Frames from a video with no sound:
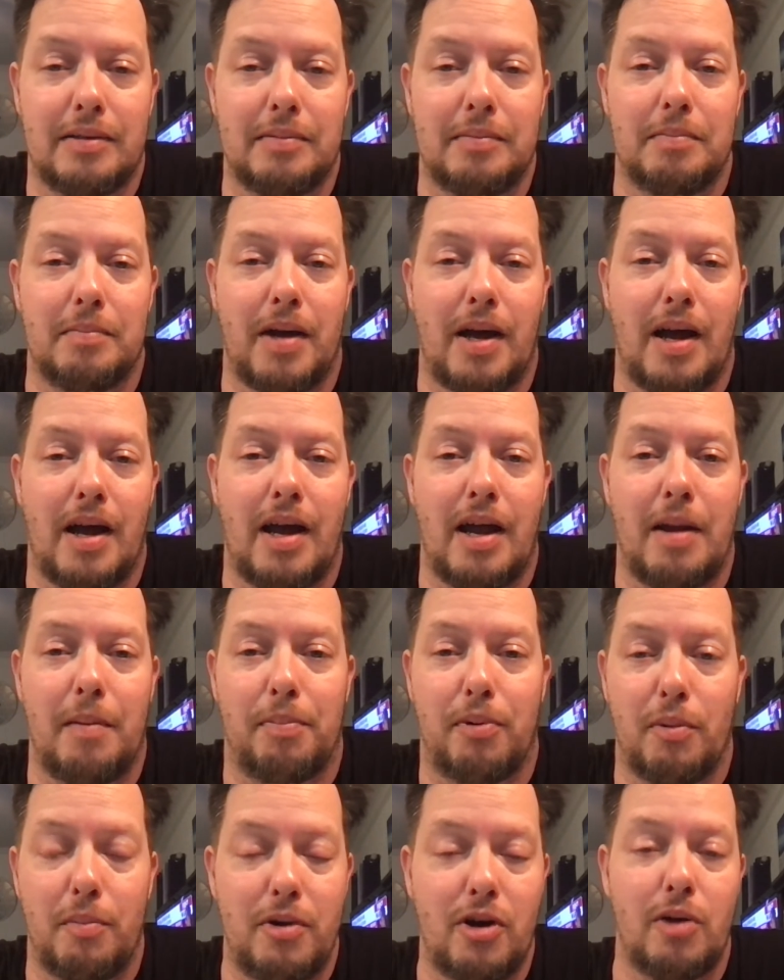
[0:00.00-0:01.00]
my
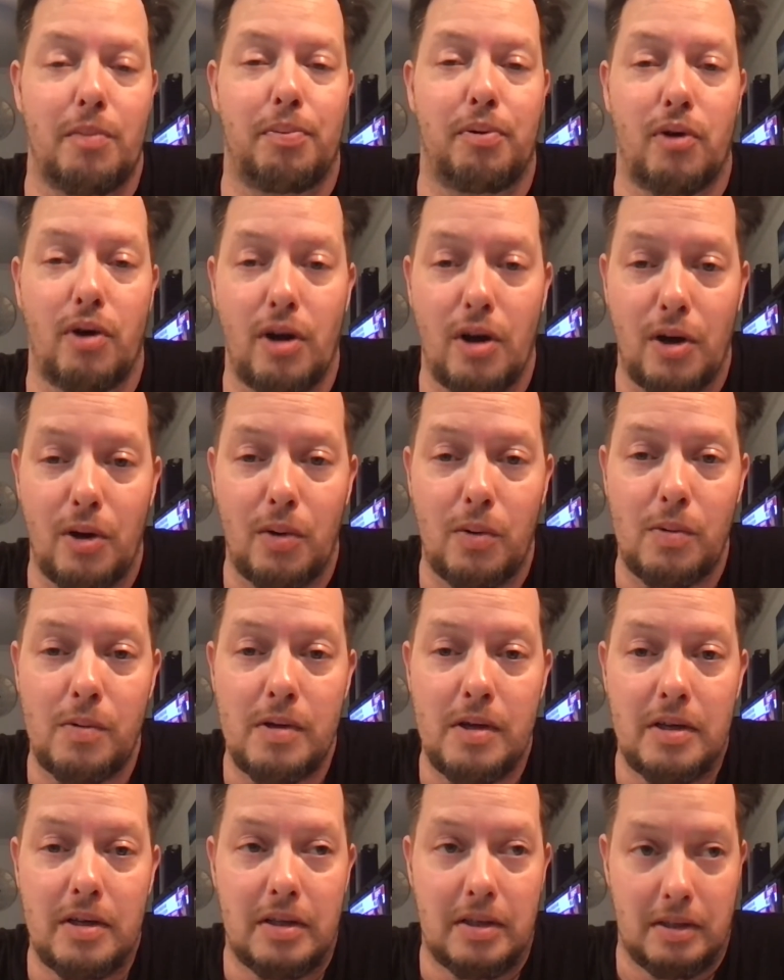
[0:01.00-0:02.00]
Premiere Pro
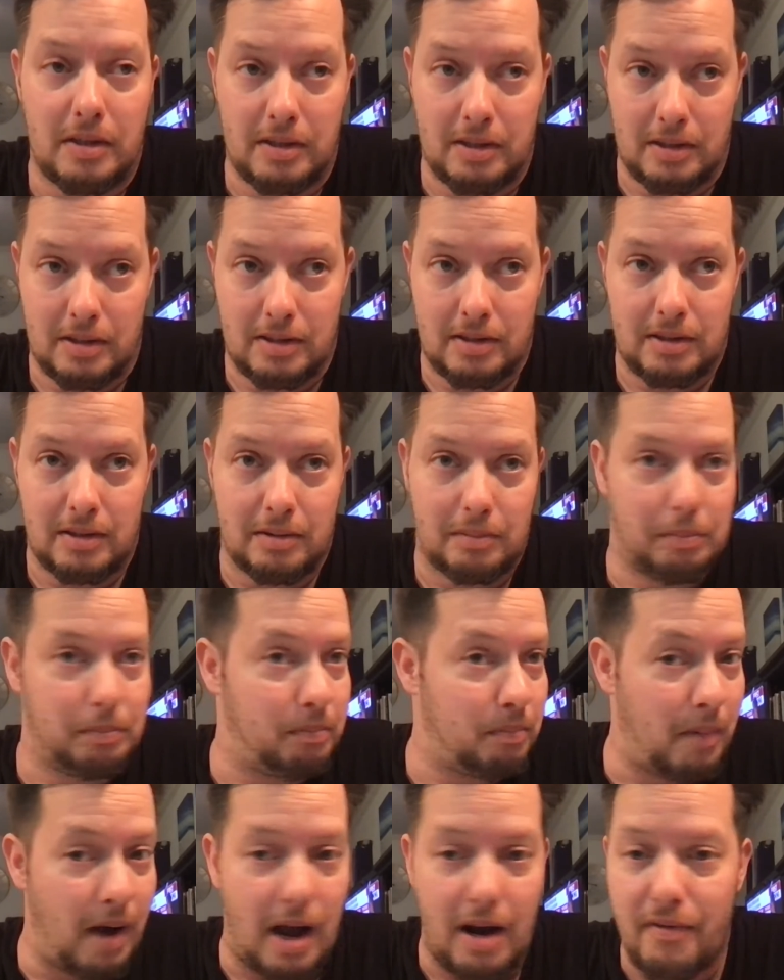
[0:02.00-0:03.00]

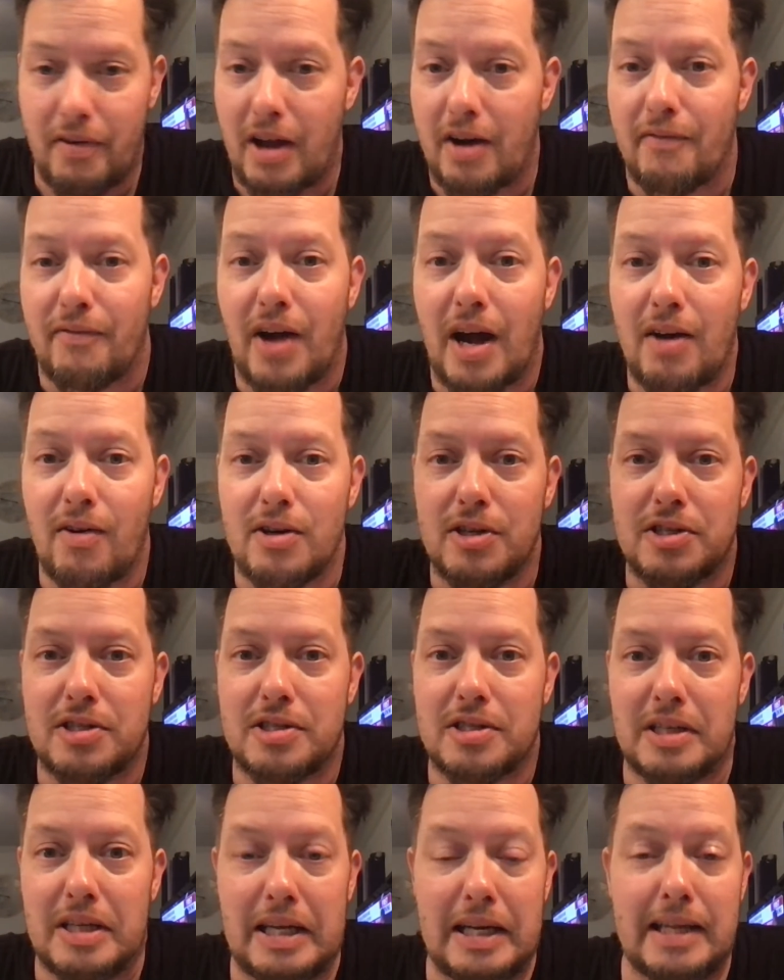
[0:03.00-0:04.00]
might have had a
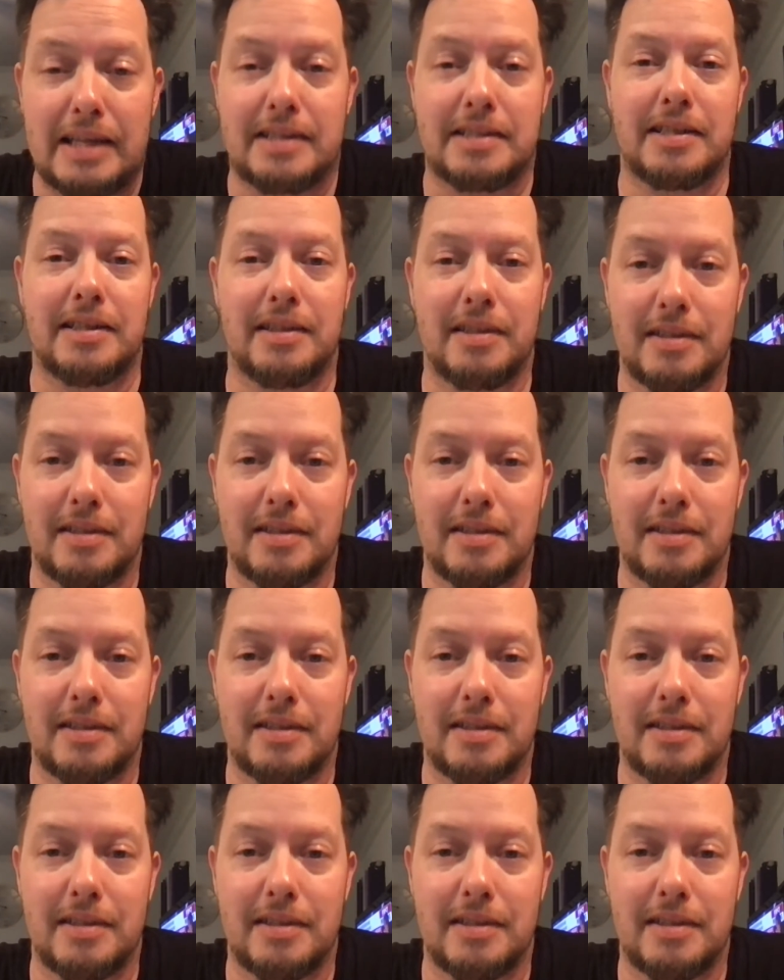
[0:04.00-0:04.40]
virus in it,